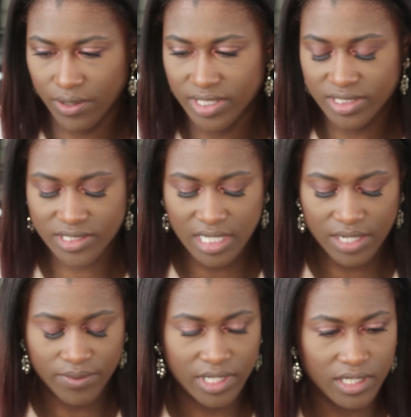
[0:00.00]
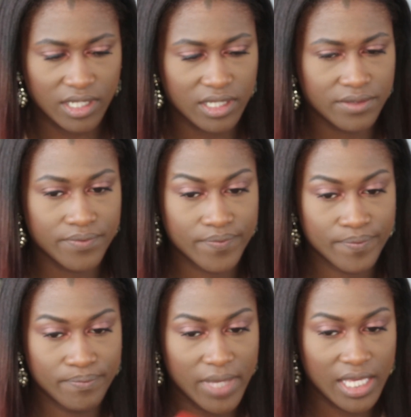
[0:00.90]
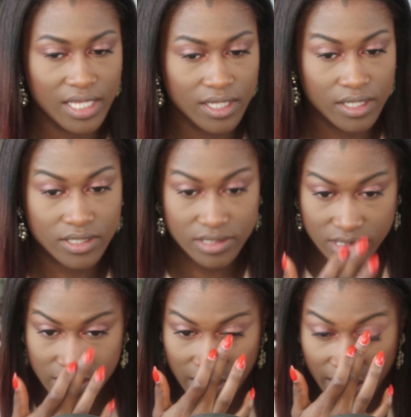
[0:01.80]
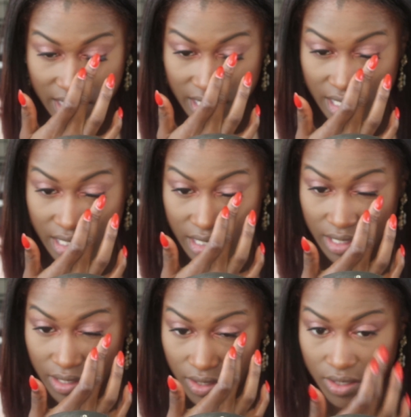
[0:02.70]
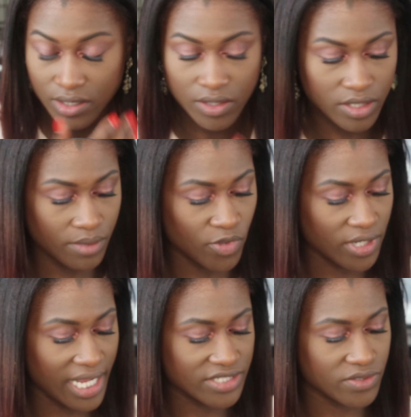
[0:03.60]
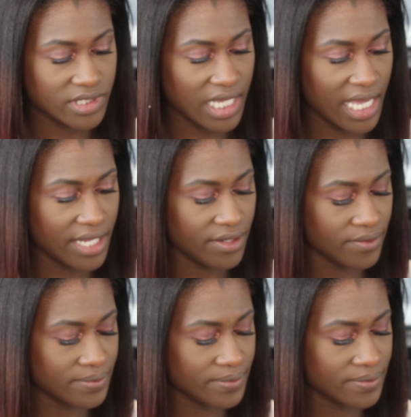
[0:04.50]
I just kind of want to make it look slightly on the more natural side.